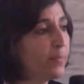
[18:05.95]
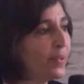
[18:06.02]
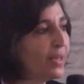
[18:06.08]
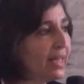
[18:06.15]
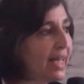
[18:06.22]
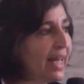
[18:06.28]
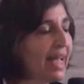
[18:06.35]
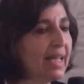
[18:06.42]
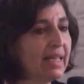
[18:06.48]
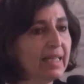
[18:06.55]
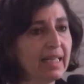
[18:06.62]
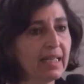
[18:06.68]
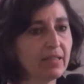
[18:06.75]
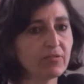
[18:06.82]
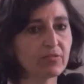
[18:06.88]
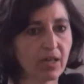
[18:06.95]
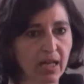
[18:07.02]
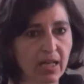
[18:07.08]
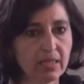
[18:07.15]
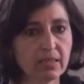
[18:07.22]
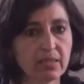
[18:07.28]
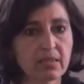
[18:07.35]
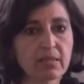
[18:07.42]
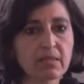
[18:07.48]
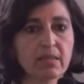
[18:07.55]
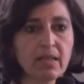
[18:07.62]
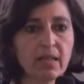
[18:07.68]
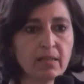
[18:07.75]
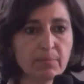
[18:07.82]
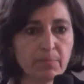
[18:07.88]
planning rights
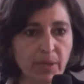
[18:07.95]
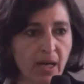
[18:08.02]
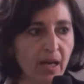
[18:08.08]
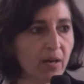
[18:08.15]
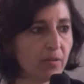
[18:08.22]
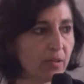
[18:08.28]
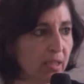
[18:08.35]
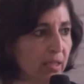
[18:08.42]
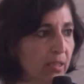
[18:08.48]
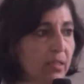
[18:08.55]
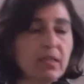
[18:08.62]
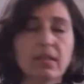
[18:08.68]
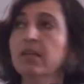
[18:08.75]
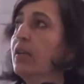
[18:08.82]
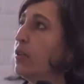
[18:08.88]
and power